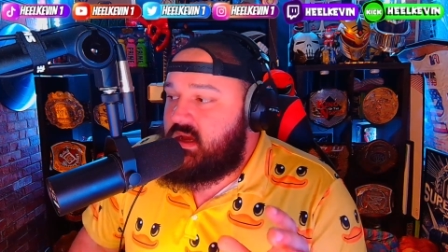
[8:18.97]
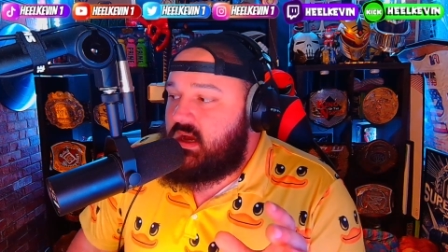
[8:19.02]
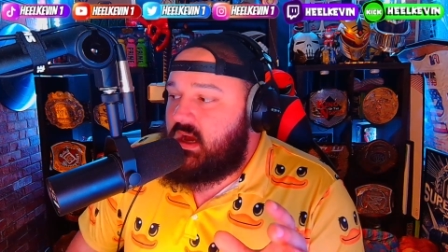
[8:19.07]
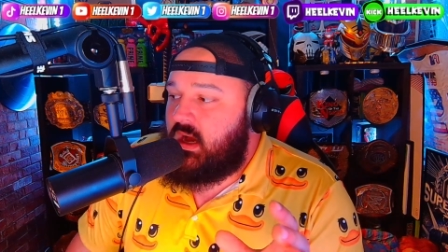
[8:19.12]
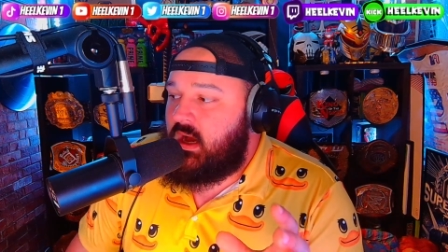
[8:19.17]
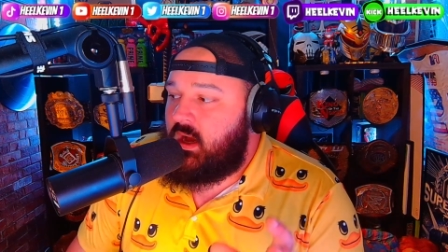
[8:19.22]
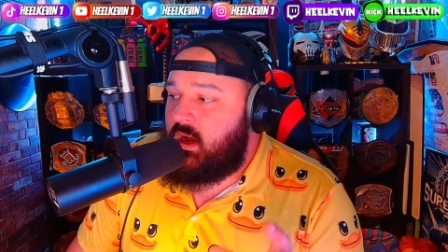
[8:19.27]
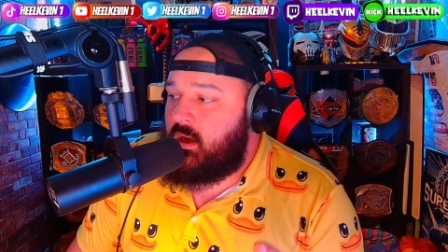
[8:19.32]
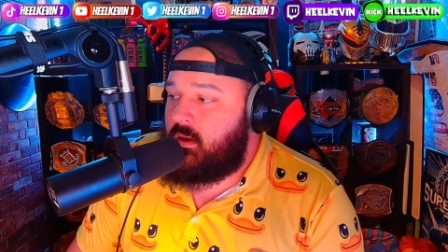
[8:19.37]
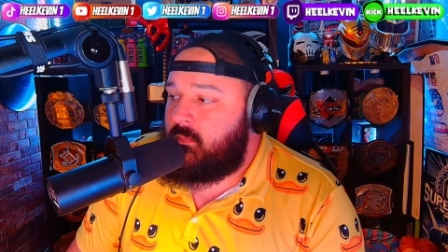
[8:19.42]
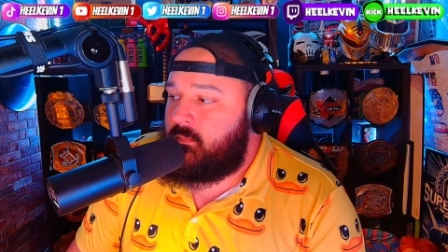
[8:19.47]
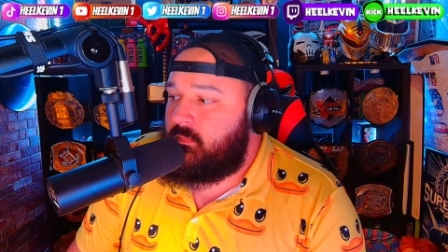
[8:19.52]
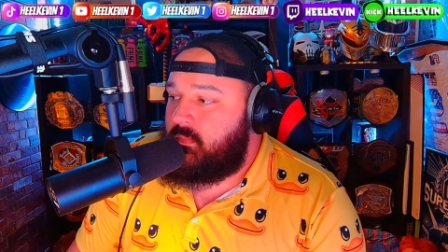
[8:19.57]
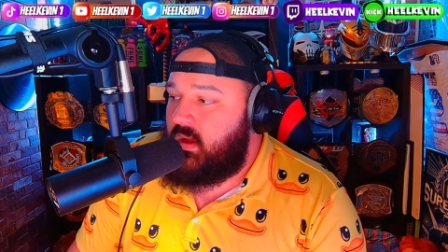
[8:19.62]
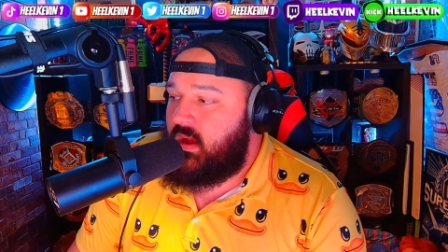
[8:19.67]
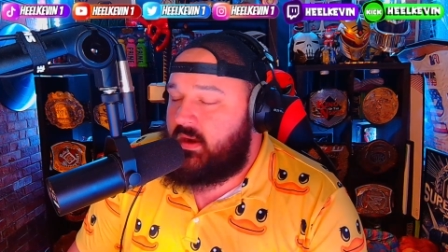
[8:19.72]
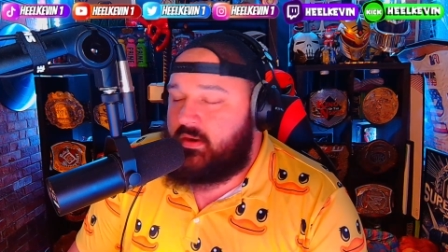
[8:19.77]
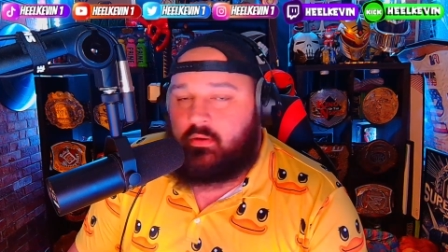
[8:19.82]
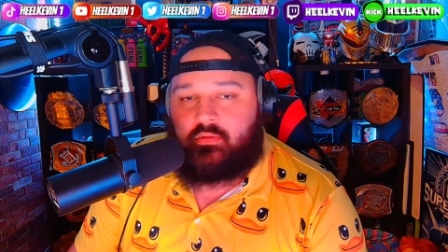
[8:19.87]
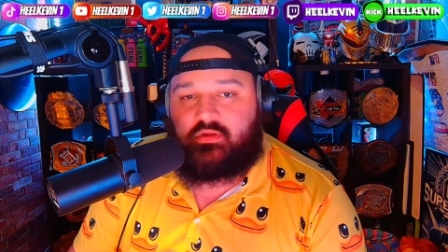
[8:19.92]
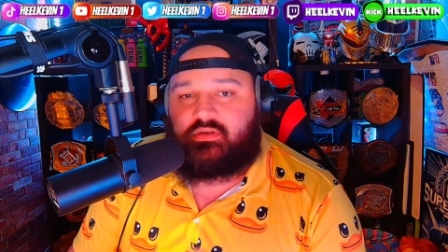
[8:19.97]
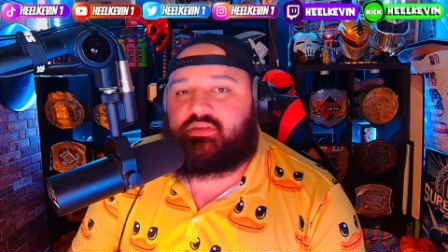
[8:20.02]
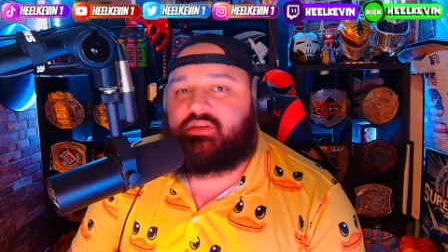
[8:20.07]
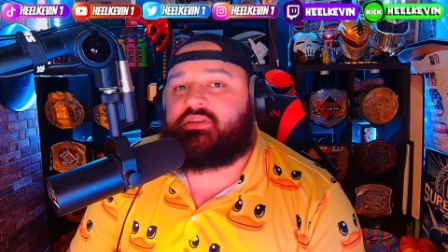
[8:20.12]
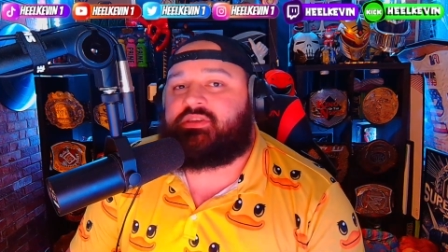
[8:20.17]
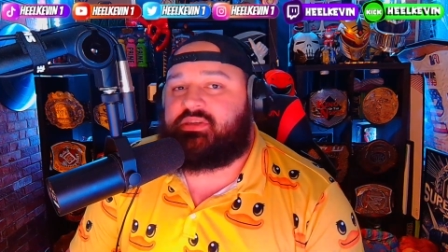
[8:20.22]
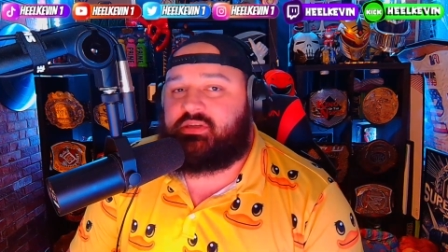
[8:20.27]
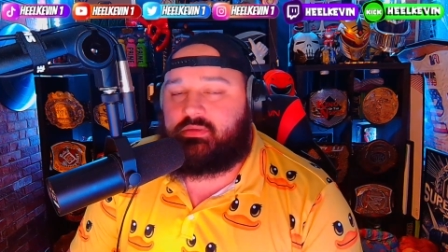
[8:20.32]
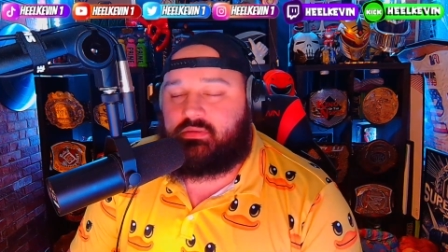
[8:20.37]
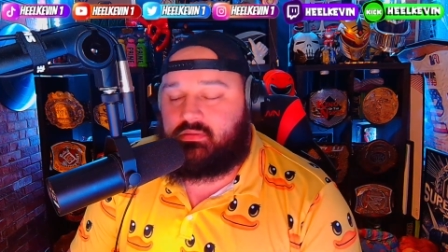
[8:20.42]
Um, I know there's a
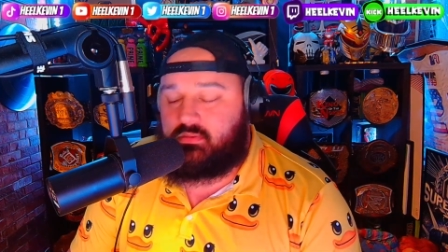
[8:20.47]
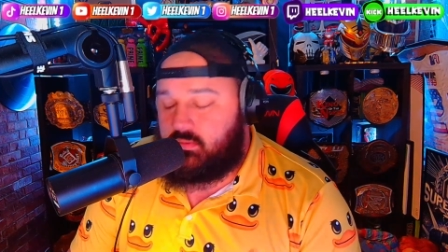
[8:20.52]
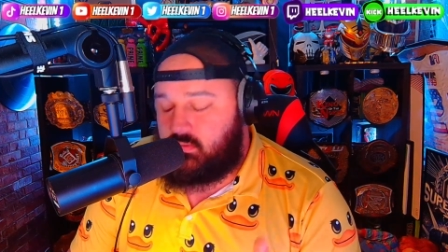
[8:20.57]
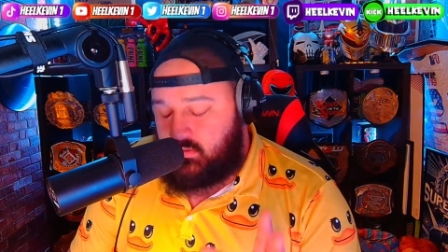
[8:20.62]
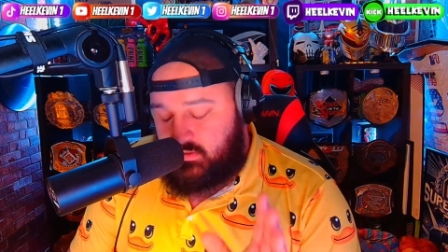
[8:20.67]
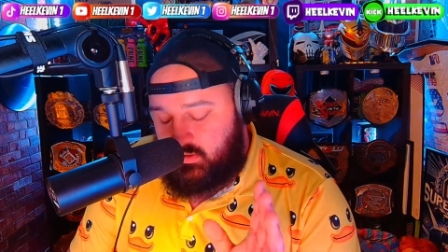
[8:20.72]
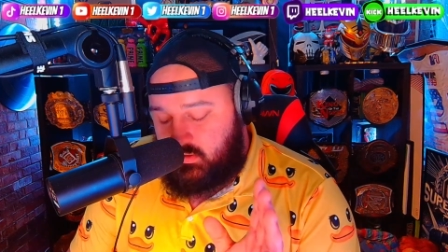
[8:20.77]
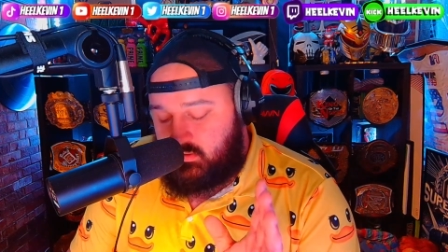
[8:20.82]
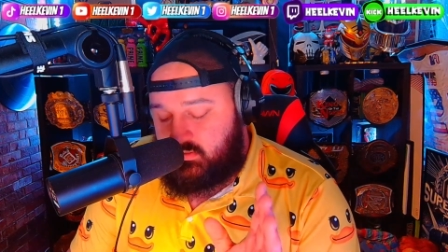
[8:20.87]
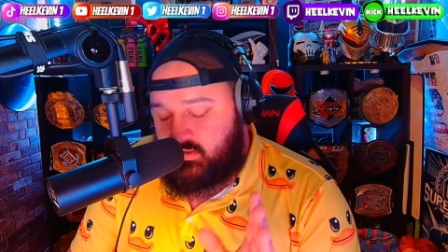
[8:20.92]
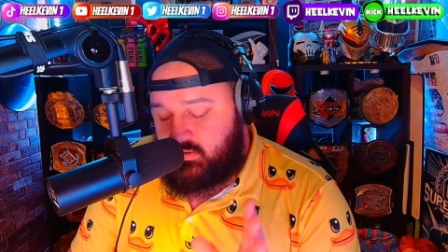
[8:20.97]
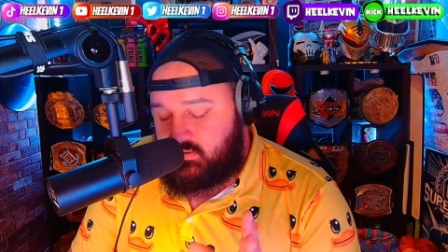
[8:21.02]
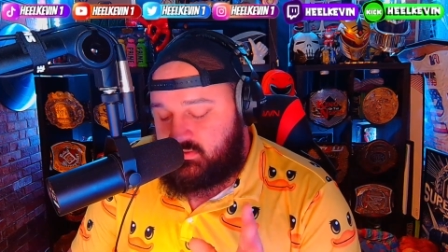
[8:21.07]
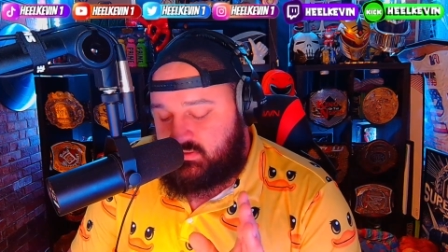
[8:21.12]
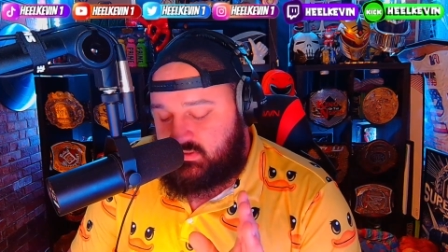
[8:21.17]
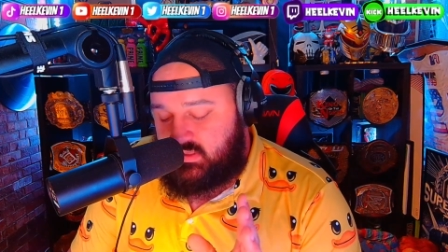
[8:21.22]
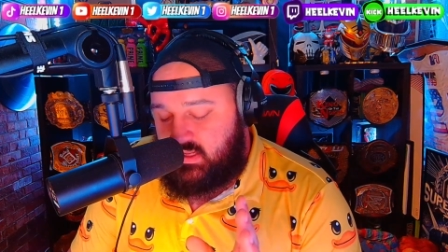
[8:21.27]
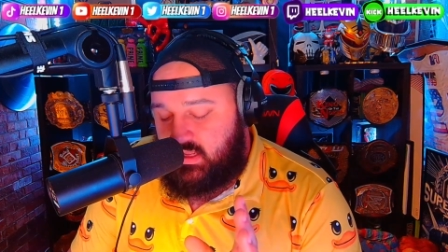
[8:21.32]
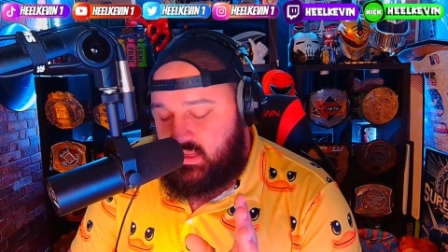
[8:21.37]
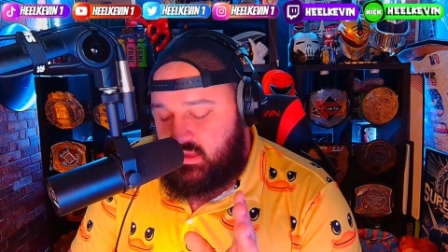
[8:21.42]
ch- there, there's